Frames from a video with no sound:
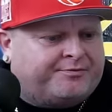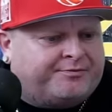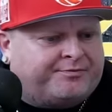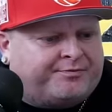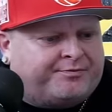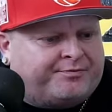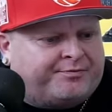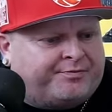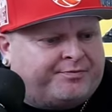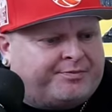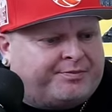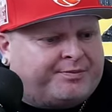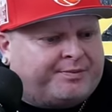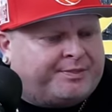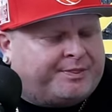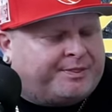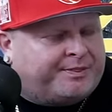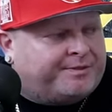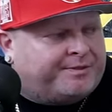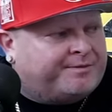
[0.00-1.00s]

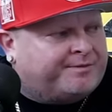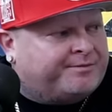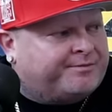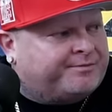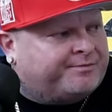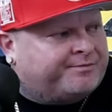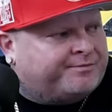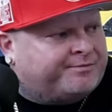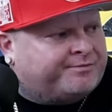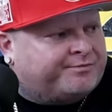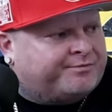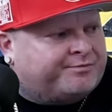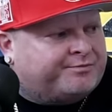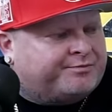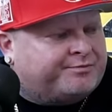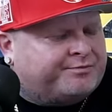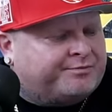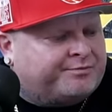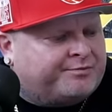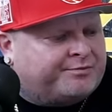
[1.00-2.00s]

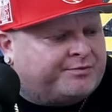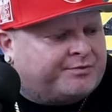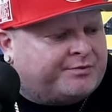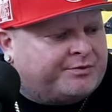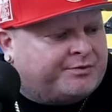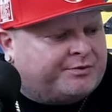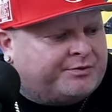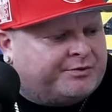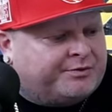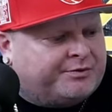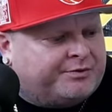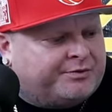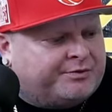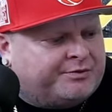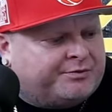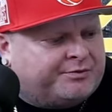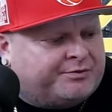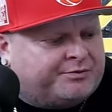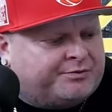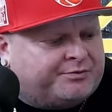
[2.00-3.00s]

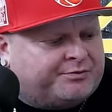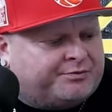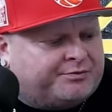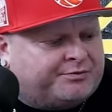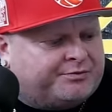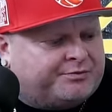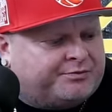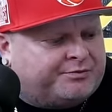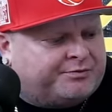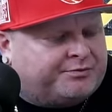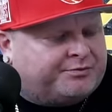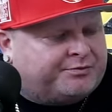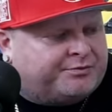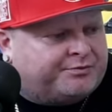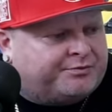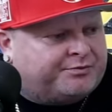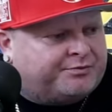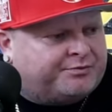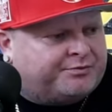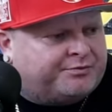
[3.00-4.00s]

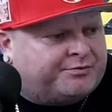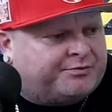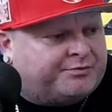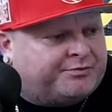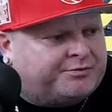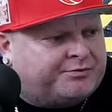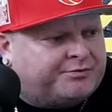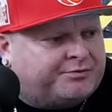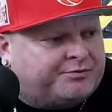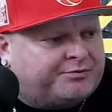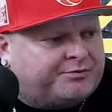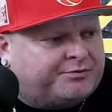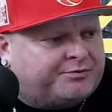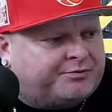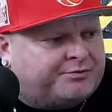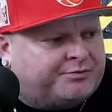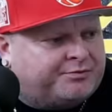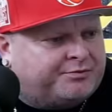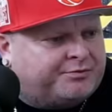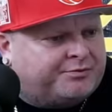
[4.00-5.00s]

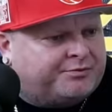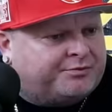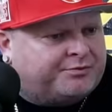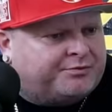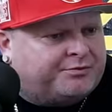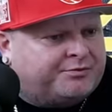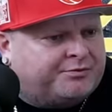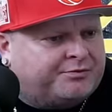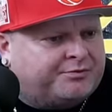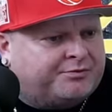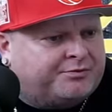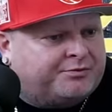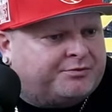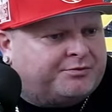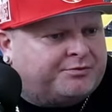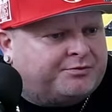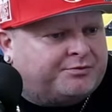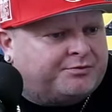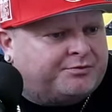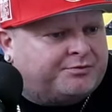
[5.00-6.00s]

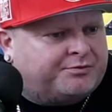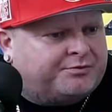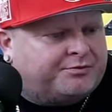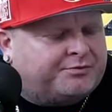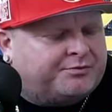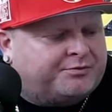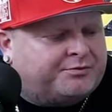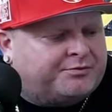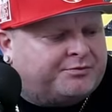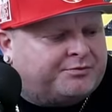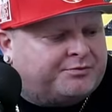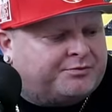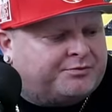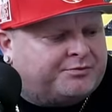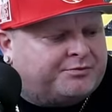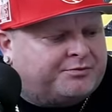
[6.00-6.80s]
(silent)